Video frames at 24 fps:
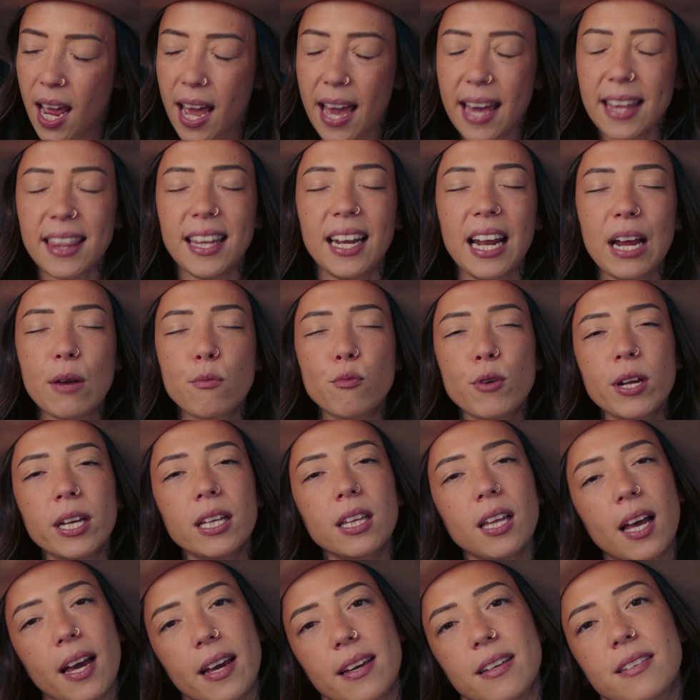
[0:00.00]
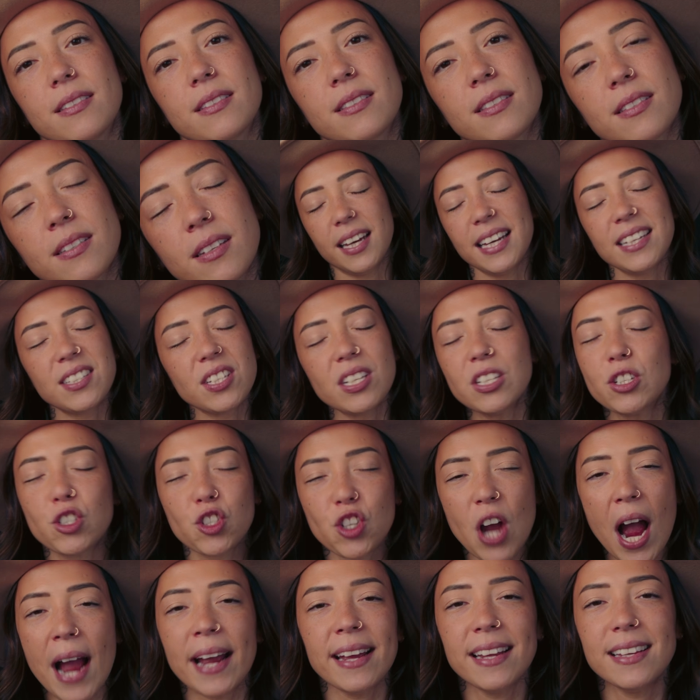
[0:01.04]
And then I realize it's a
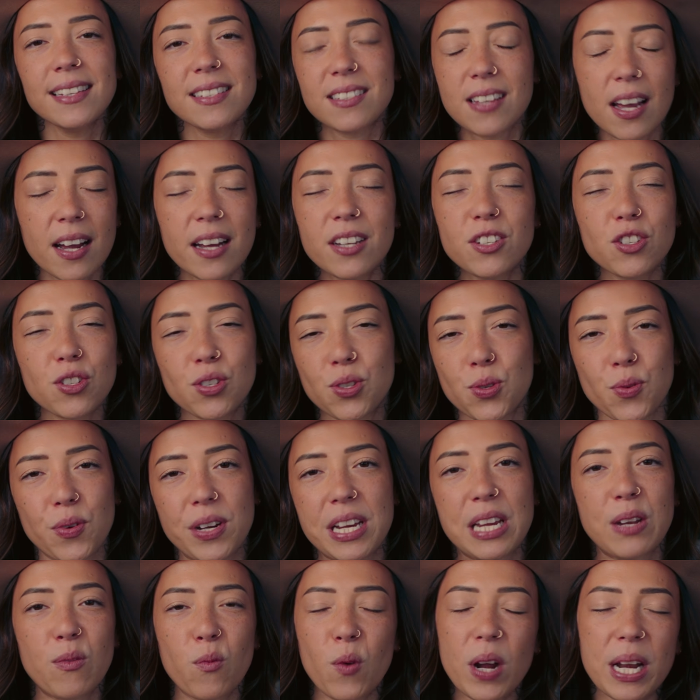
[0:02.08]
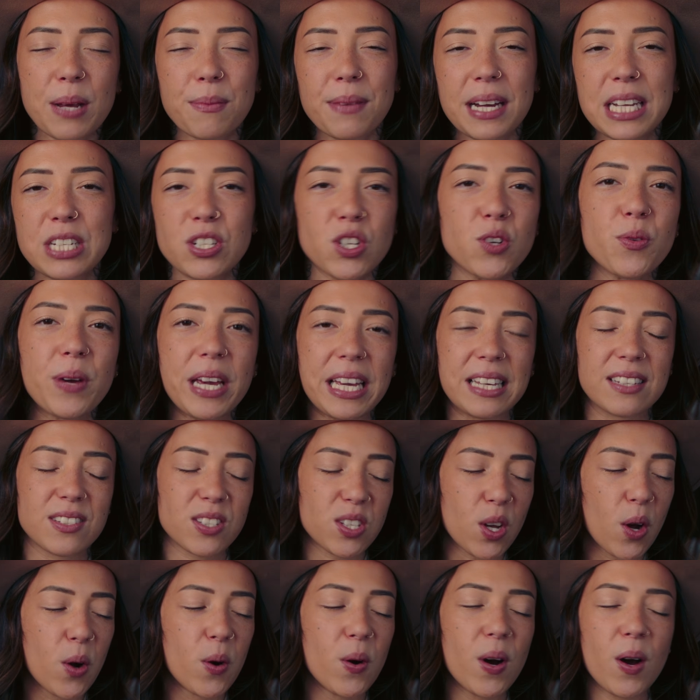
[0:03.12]
giant touch screen. What am I doing?
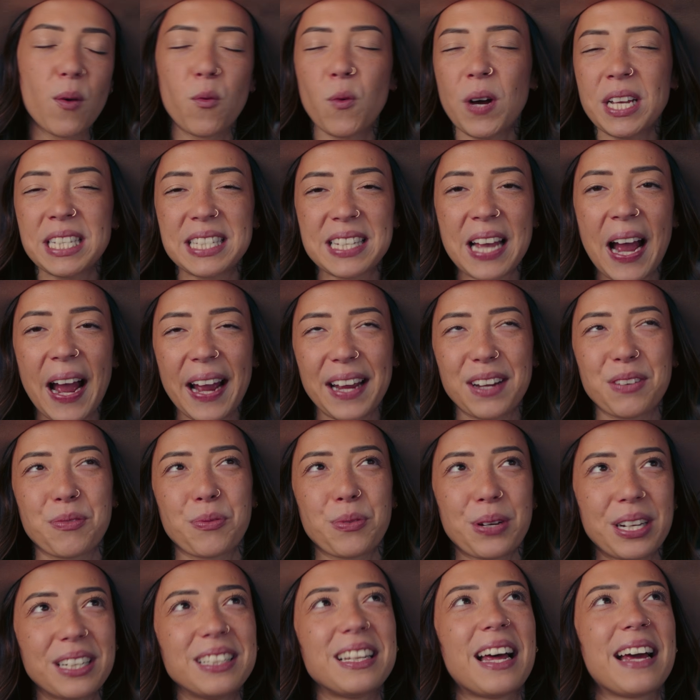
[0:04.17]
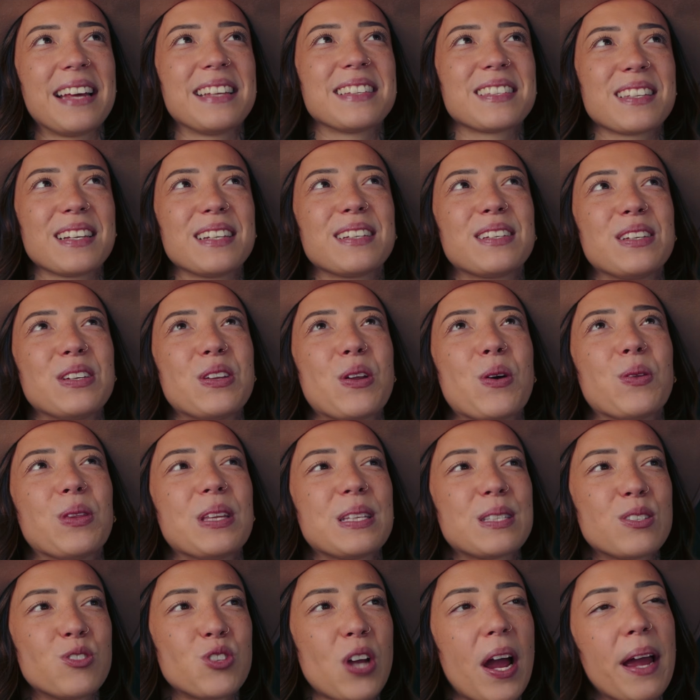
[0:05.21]
So once I realized
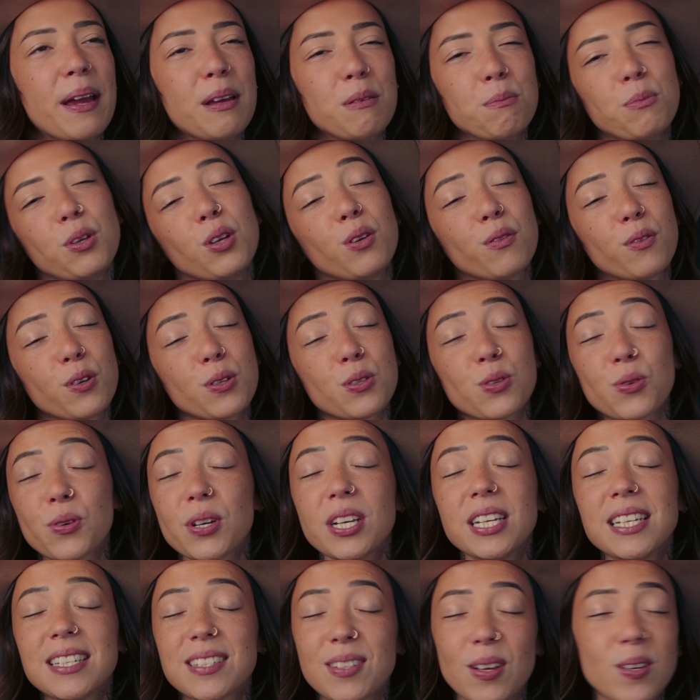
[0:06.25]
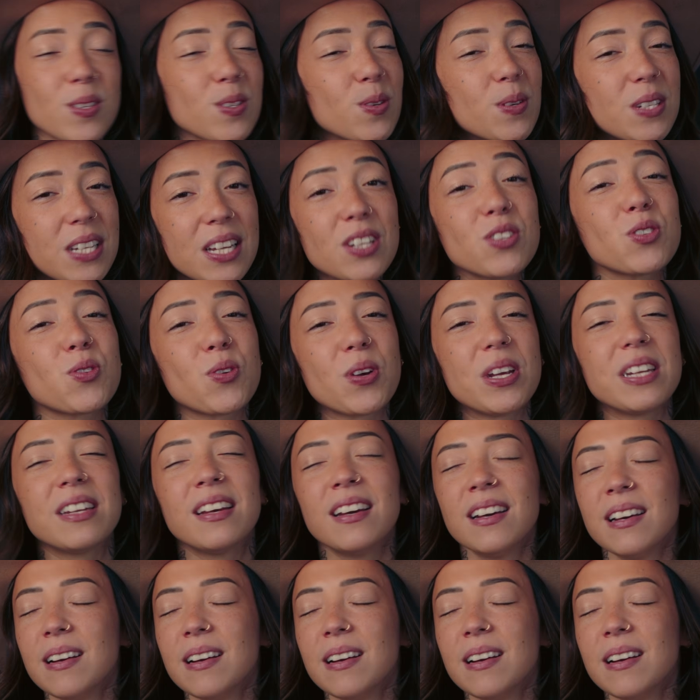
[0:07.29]
this giant beautiful screen is also a touch screen,